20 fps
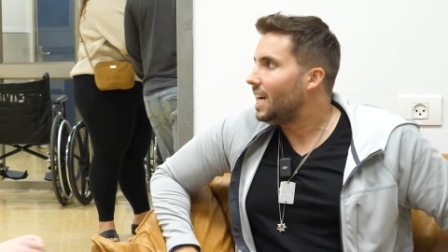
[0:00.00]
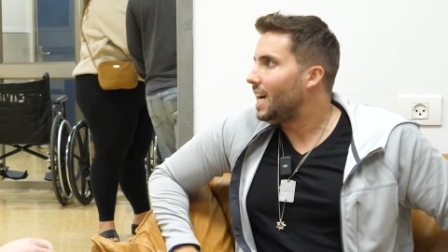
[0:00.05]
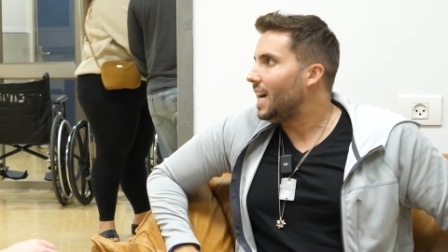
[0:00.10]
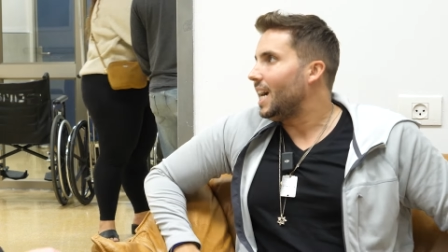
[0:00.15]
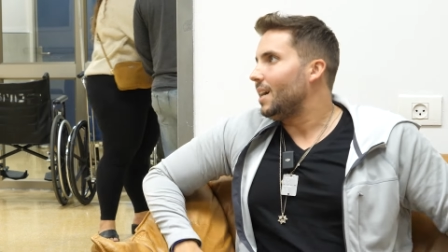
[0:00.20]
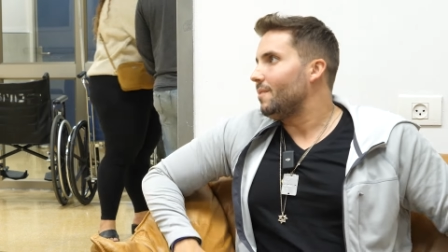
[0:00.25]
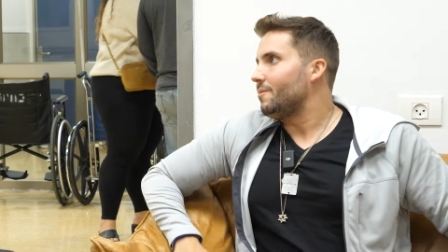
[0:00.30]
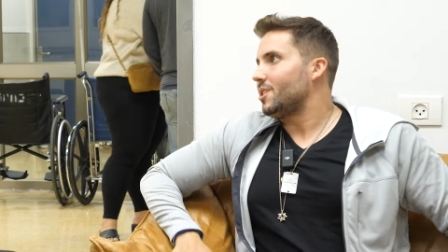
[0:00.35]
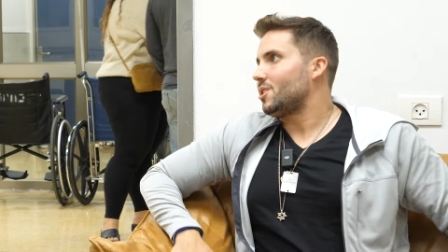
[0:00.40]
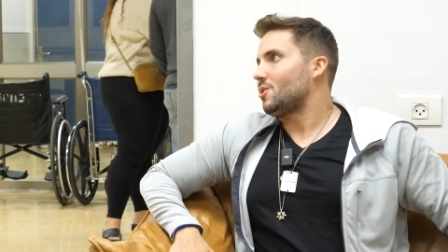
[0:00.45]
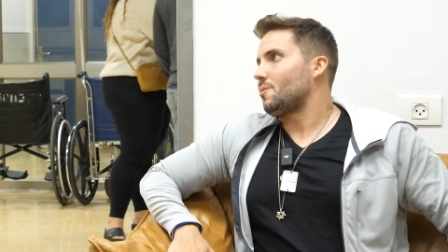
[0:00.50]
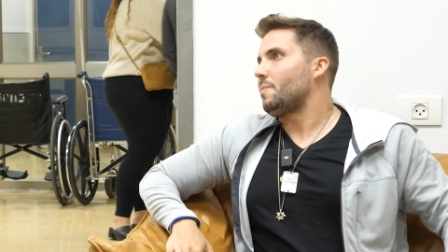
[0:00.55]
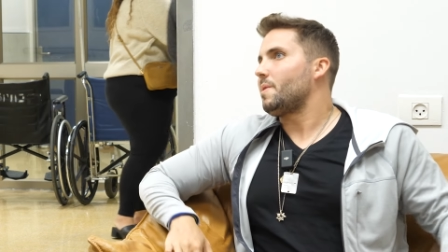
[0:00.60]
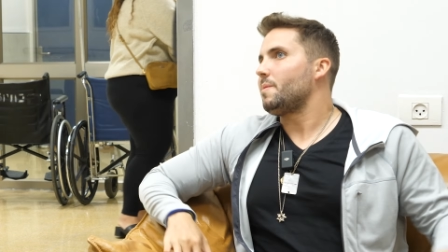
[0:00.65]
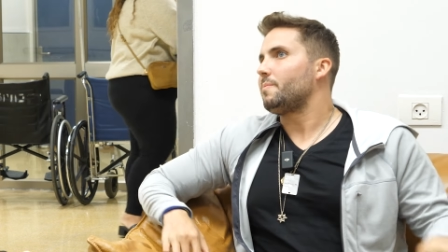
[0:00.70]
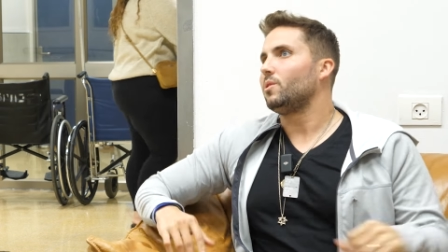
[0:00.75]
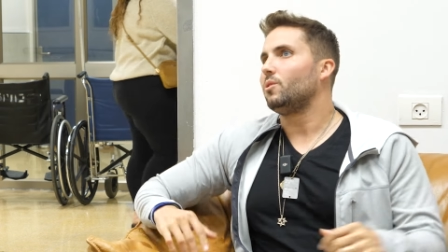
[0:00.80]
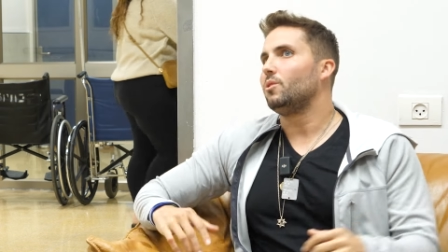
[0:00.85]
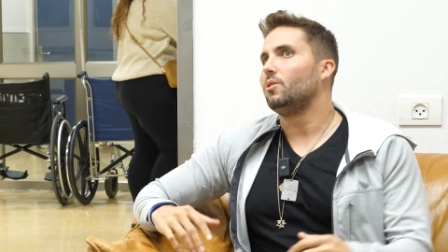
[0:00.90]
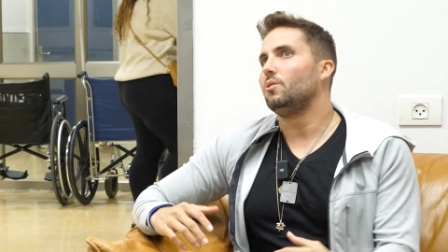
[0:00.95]
And these are
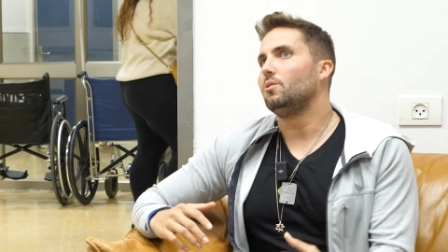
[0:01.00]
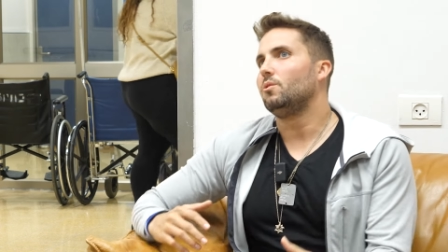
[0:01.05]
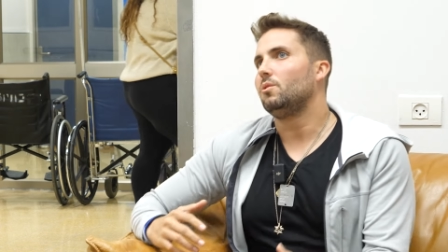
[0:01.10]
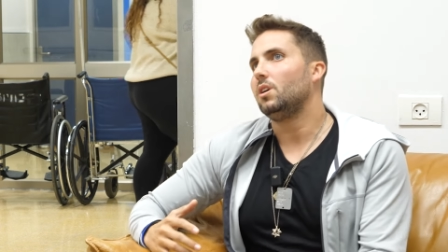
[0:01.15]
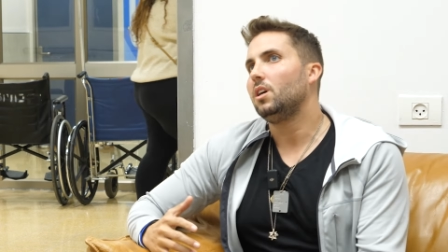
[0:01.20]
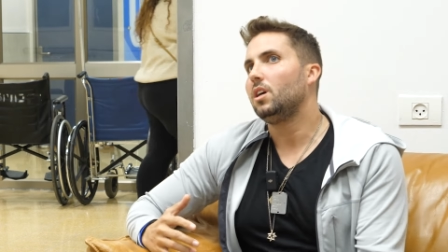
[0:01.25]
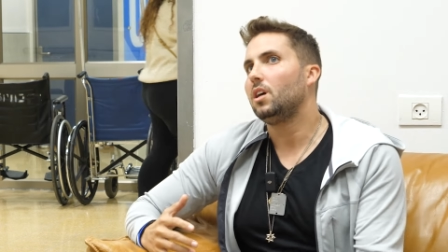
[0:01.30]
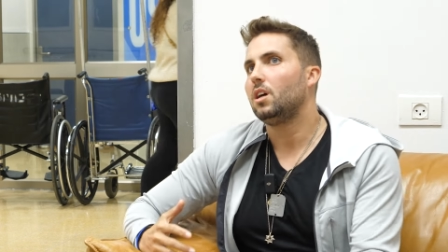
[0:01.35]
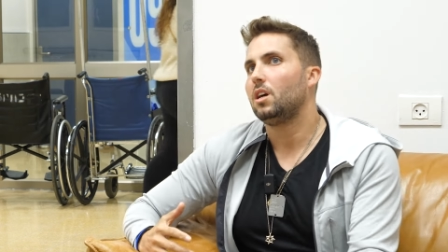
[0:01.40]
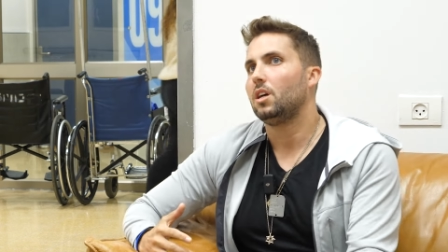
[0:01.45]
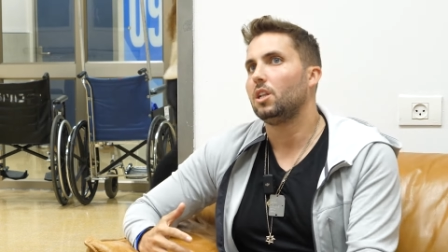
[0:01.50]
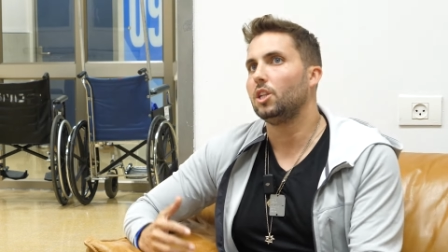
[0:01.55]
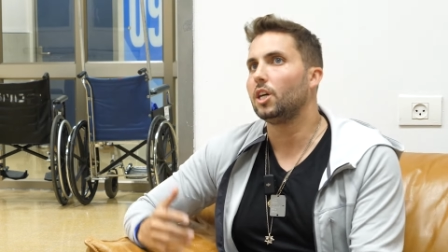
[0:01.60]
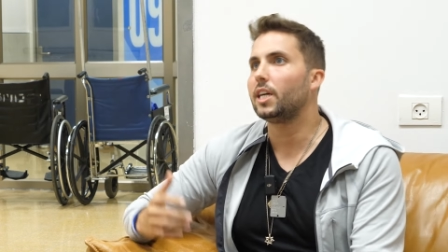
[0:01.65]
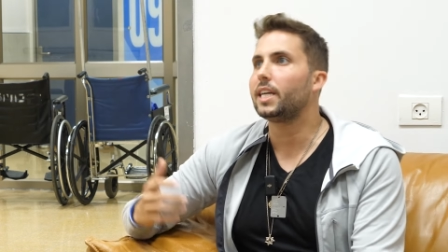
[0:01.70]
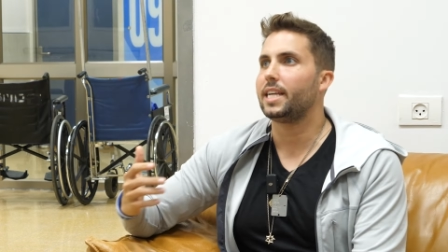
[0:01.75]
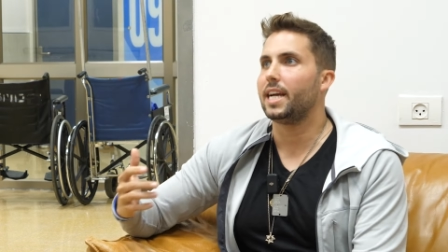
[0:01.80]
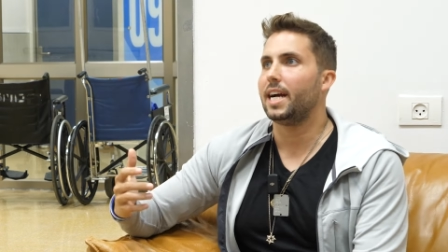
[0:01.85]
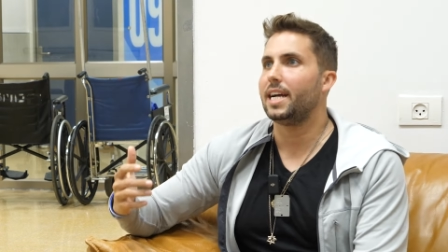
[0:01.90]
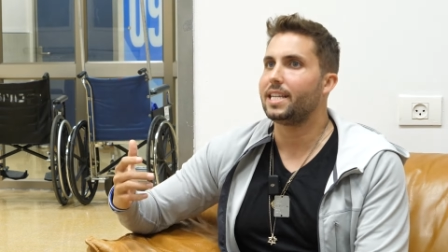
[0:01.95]
people who
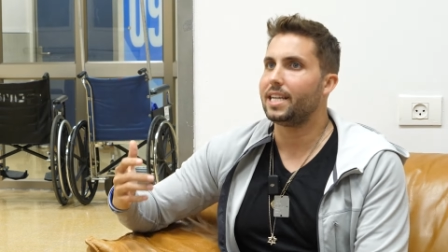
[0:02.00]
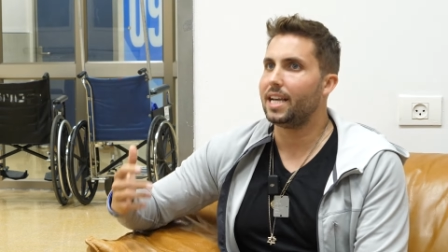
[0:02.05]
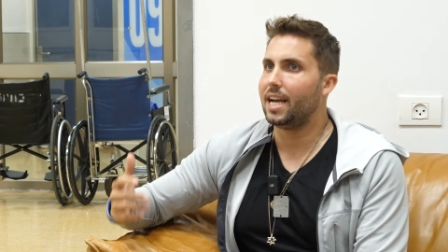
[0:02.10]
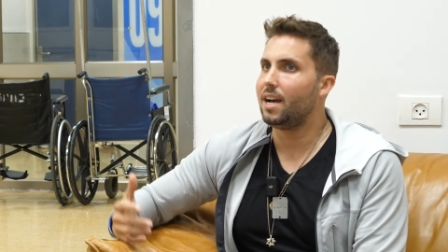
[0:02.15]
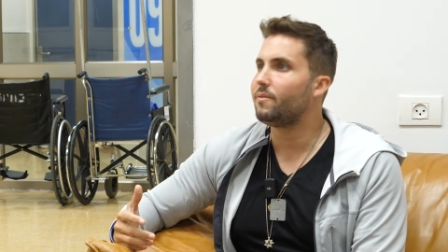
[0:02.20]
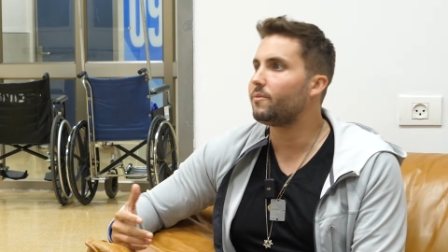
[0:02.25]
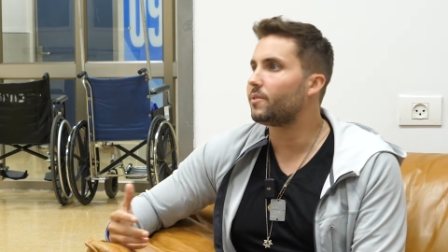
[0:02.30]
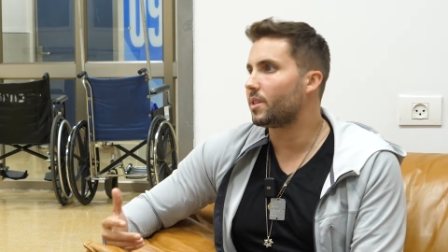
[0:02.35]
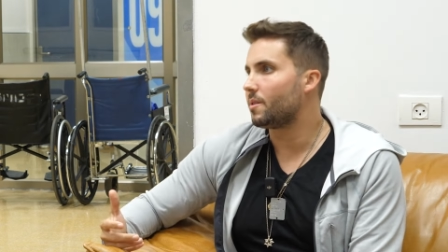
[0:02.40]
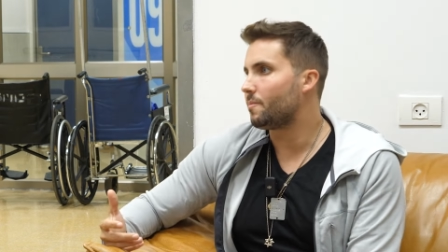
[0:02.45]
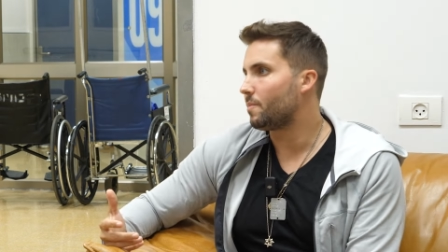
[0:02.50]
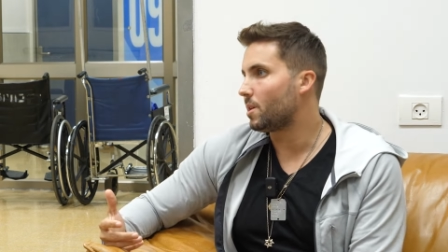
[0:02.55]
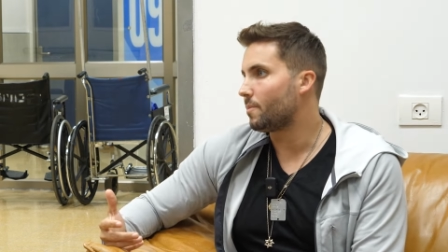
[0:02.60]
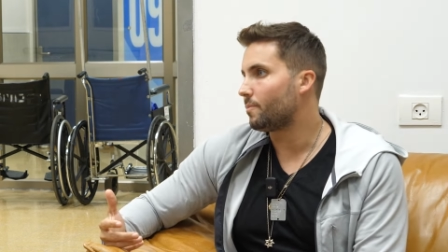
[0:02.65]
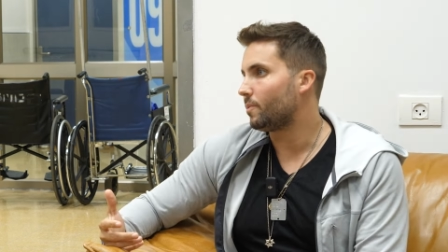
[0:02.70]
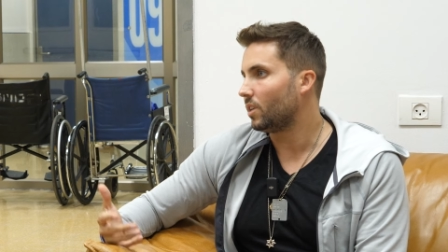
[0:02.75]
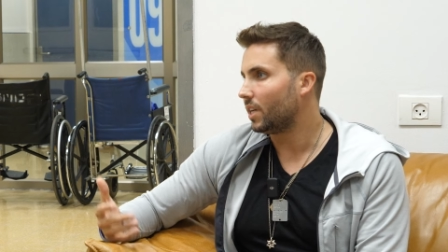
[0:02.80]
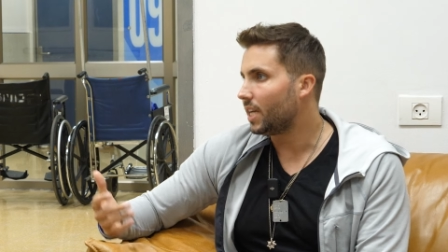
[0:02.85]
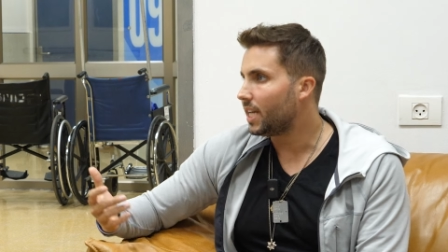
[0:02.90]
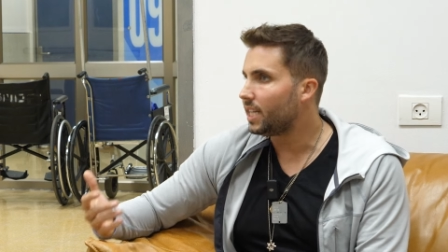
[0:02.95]
look at the IDF and the
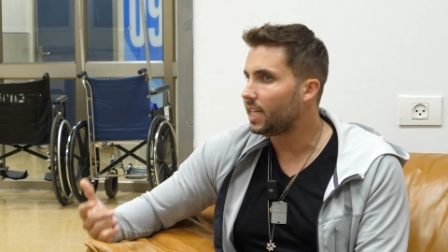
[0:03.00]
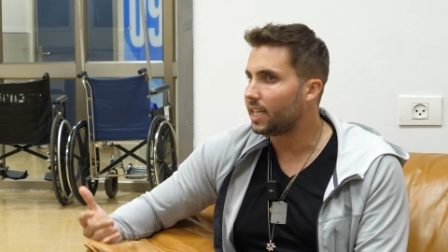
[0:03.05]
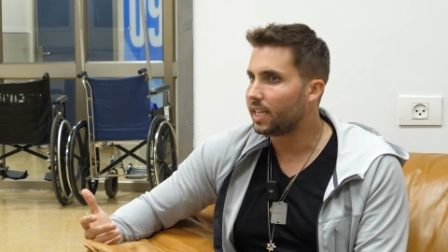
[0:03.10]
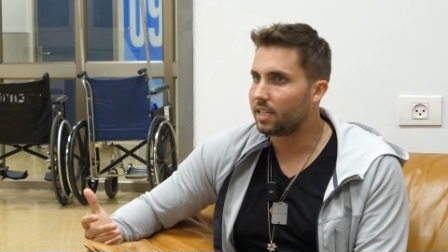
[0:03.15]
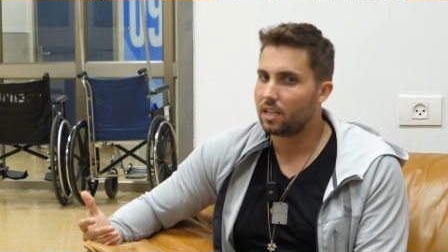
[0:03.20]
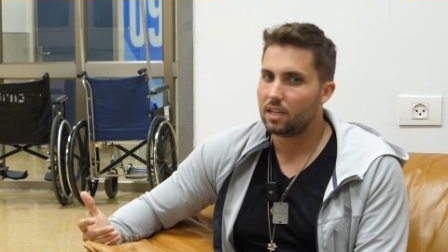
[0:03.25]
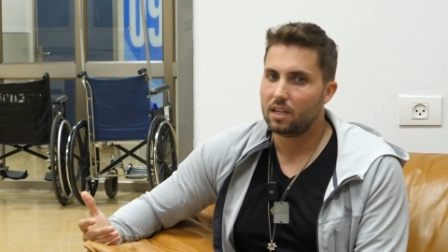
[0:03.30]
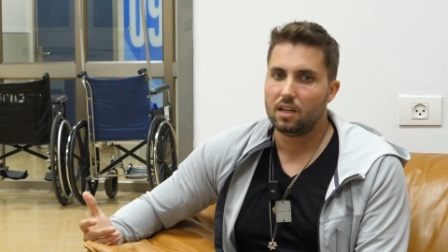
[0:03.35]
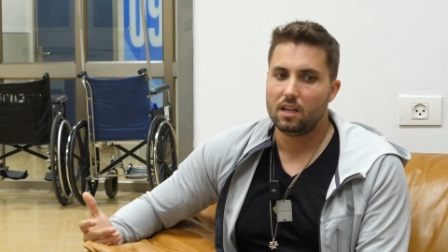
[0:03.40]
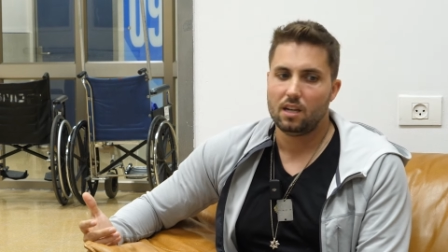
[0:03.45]
people in it